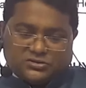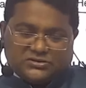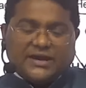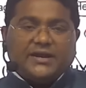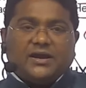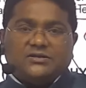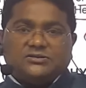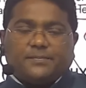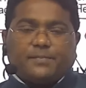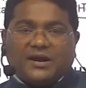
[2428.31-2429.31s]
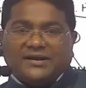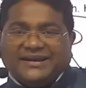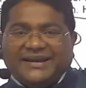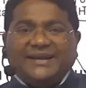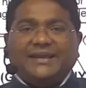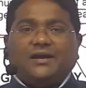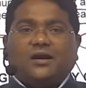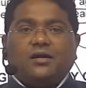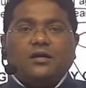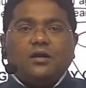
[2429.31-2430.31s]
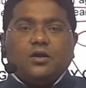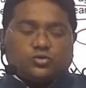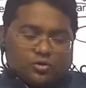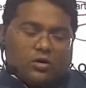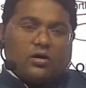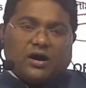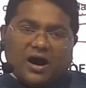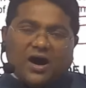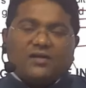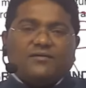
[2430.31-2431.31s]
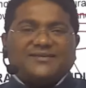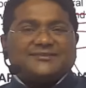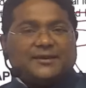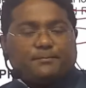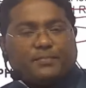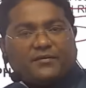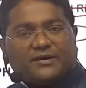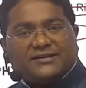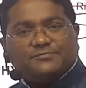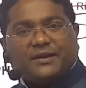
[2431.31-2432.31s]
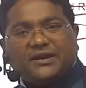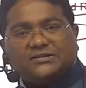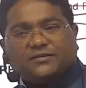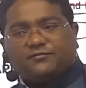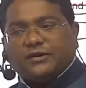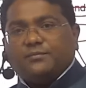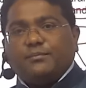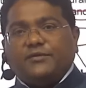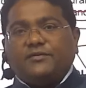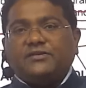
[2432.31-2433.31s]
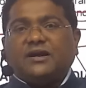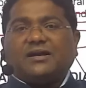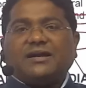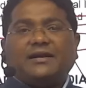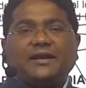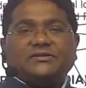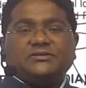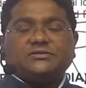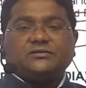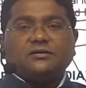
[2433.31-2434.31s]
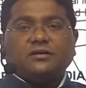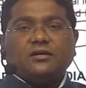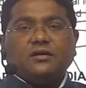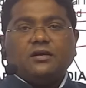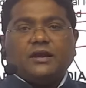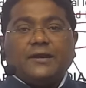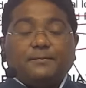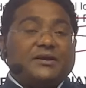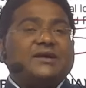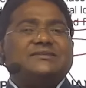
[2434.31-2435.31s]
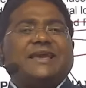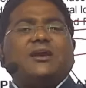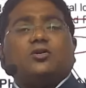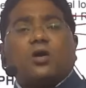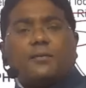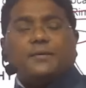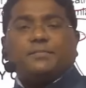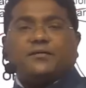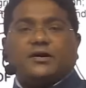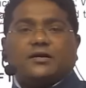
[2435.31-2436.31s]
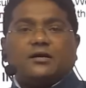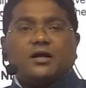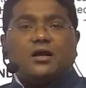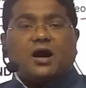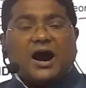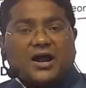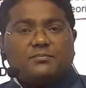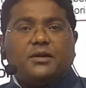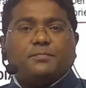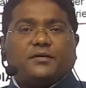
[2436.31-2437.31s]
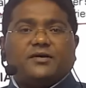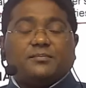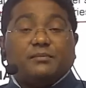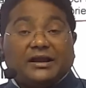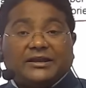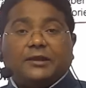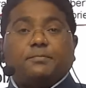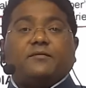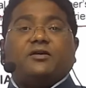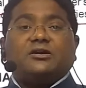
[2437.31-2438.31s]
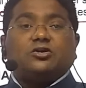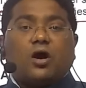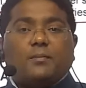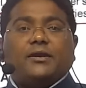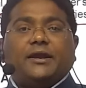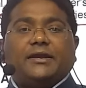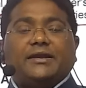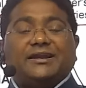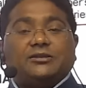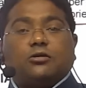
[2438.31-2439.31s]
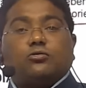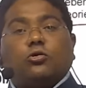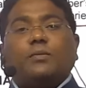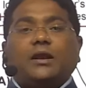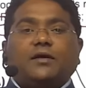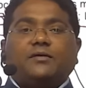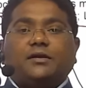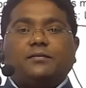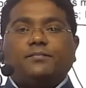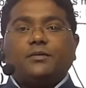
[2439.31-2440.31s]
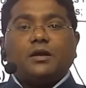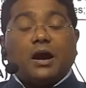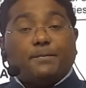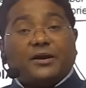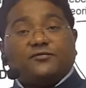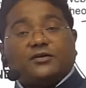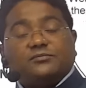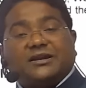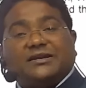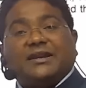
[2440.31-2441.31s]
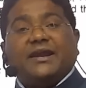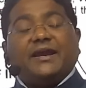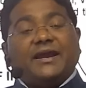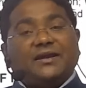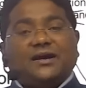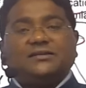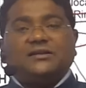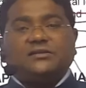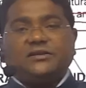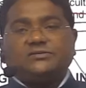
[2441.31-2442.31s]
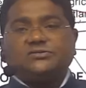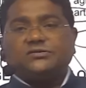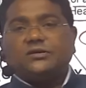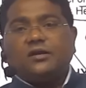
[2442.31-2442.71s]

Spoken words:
China, Japan, India. So always the power is being shifted between the countries, right? Because economy power, army power, military power dominating at the global level, apart from the trade and other things.